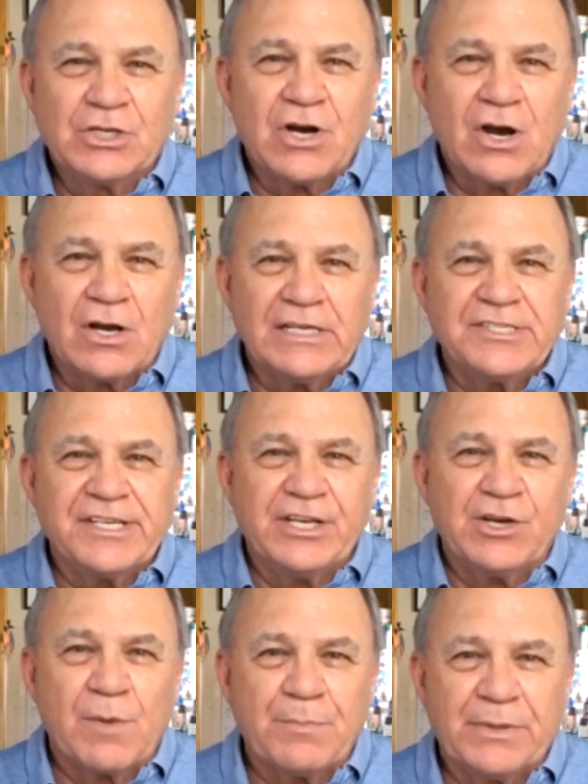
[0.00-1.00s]
Carl, I see
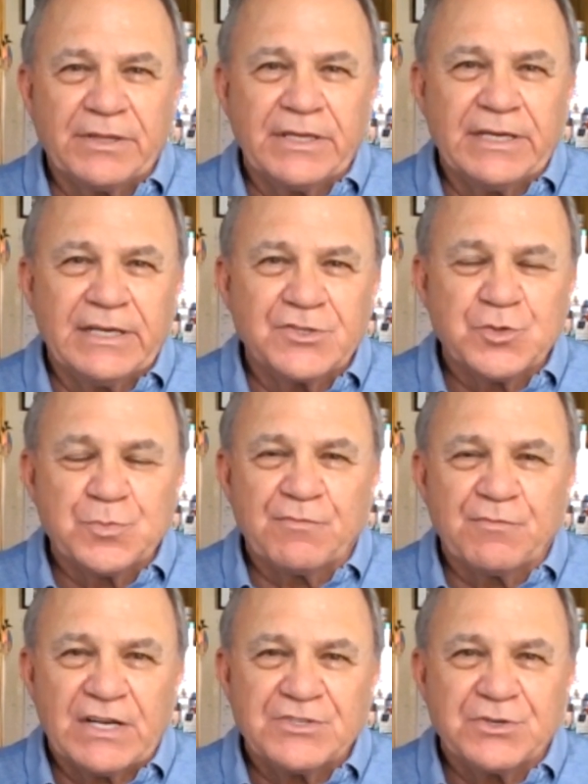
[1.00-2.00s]
you're up at the
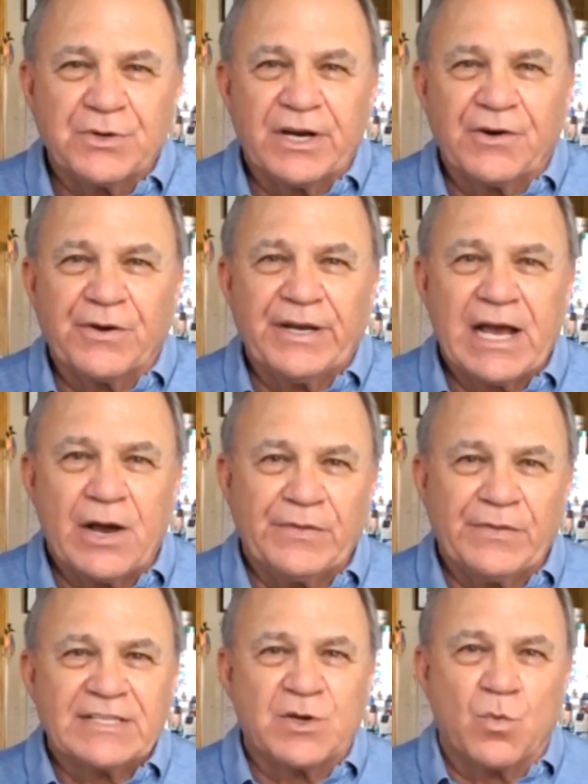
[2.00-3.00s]
supervisor area now, and
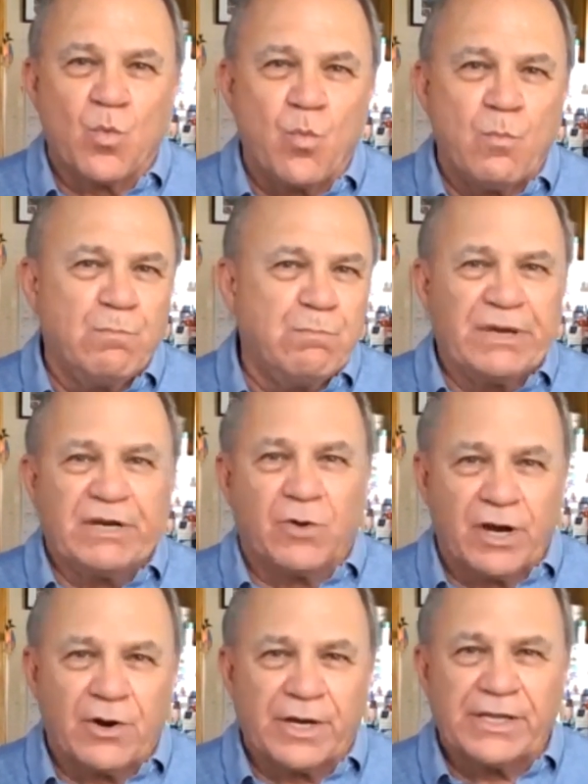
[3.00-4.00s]
that's a bigger
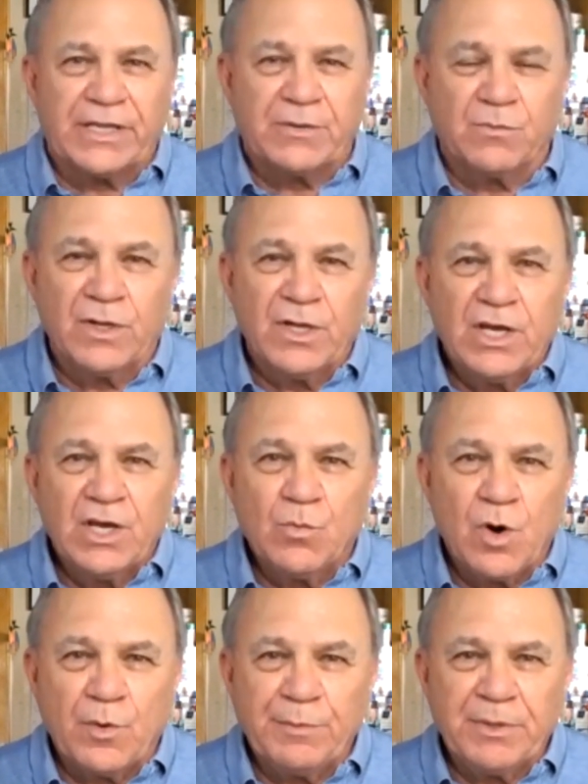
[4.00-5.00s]
area than
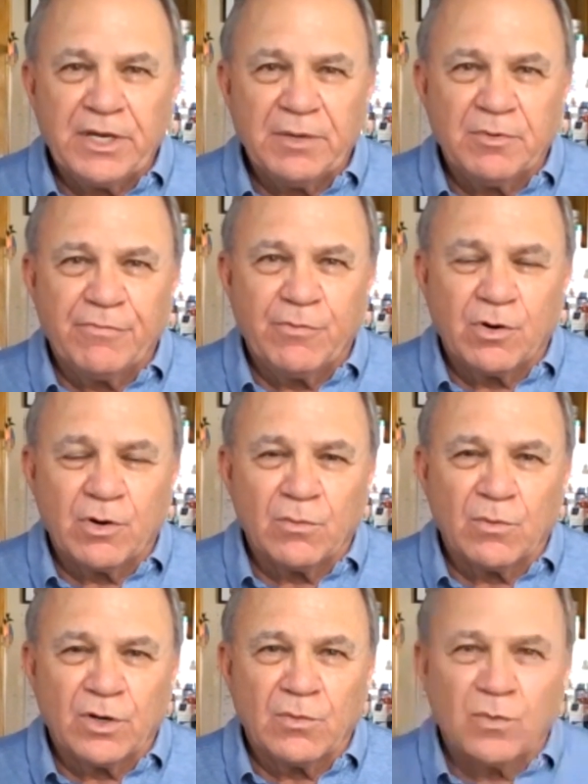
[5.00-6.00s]
what we've been in before.
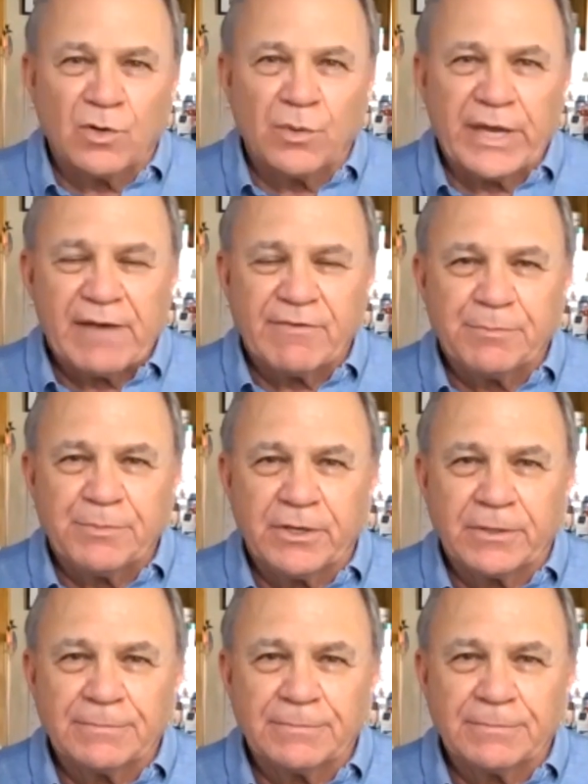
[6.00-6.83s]
What do we have up here?